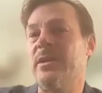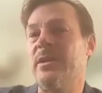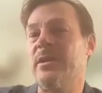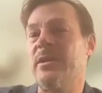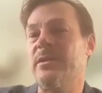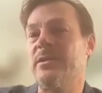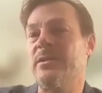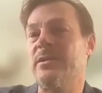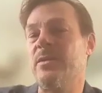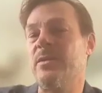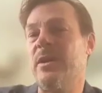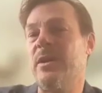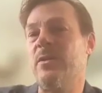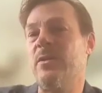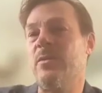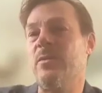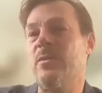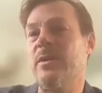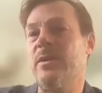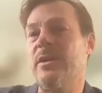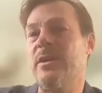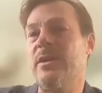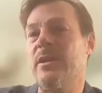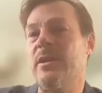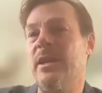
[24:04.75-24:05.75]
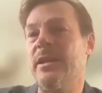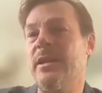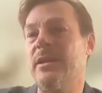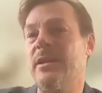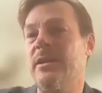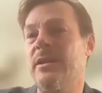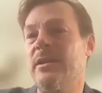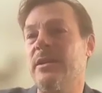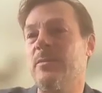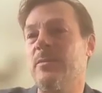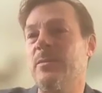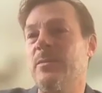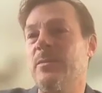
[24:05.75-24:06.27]
Because I don't want to like
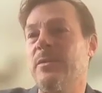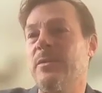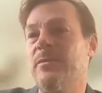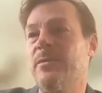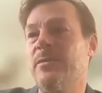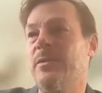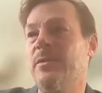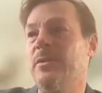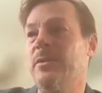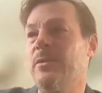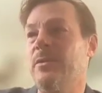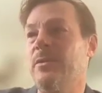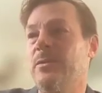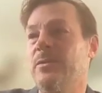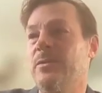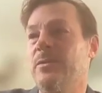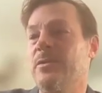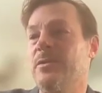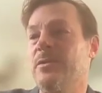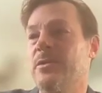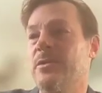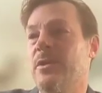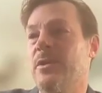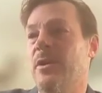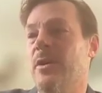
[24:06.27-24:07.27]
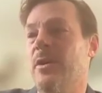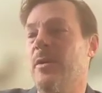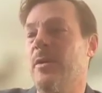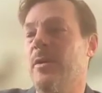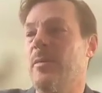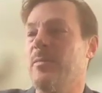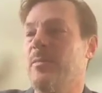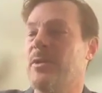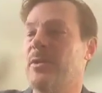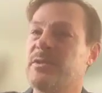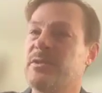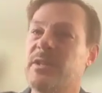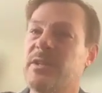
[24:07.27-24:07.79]
get them confused.
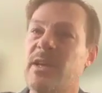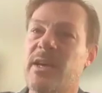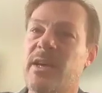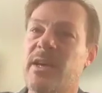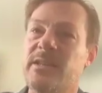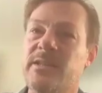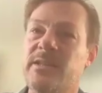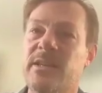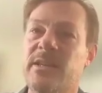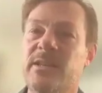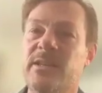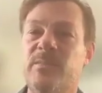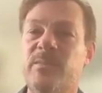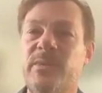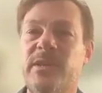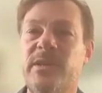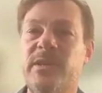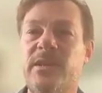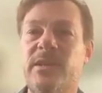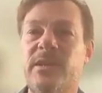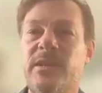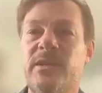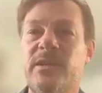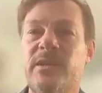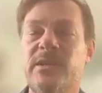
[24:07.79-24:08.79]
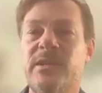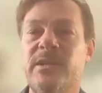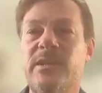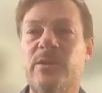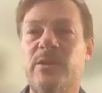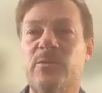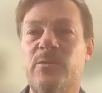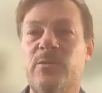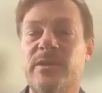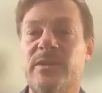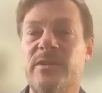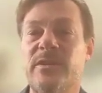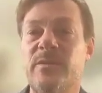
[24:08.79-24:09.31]
There's the SSP, the
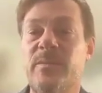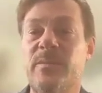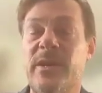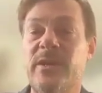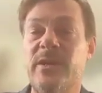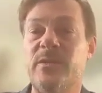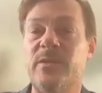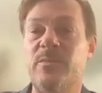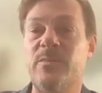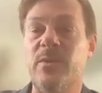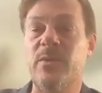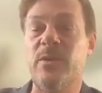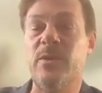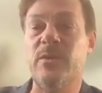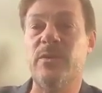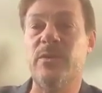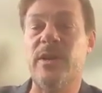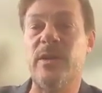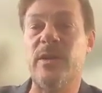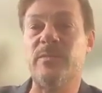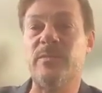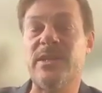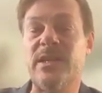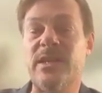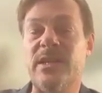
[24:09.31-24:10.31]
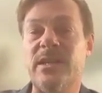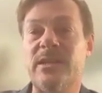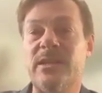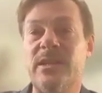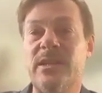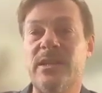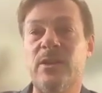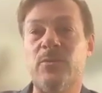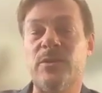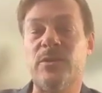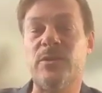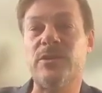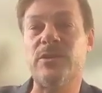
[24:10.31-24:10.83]
secret space program
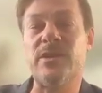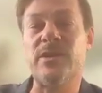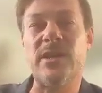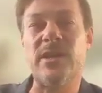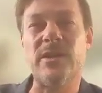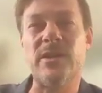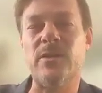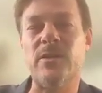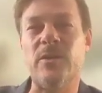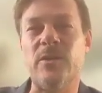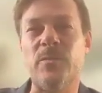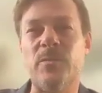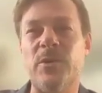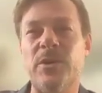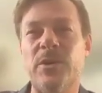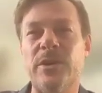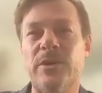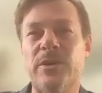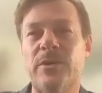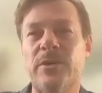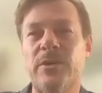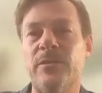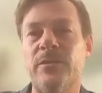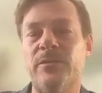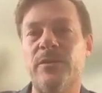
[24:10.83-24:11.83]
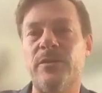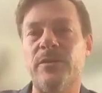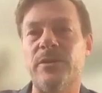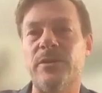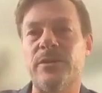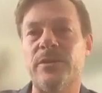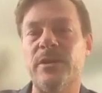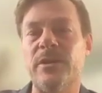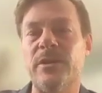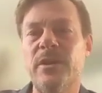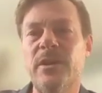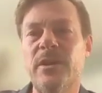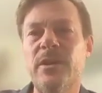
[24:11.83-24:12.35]
technique, which they're pretty
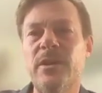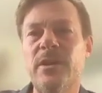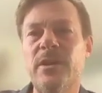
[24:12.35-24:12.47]
covert.